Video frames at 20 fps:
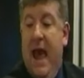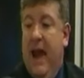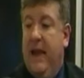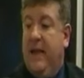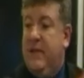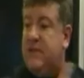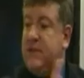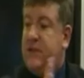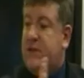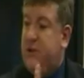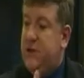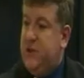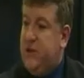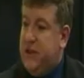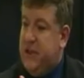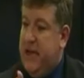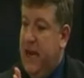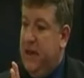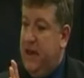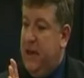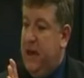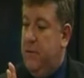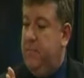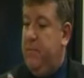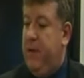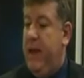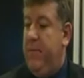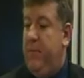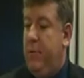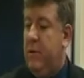And it's good to get the
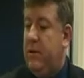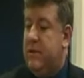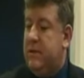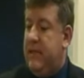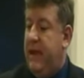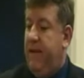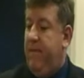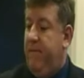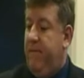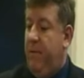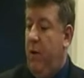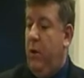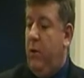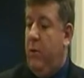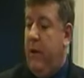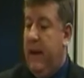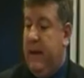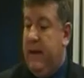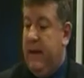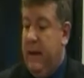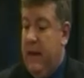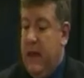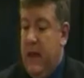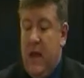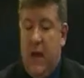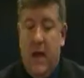young people, as they're following,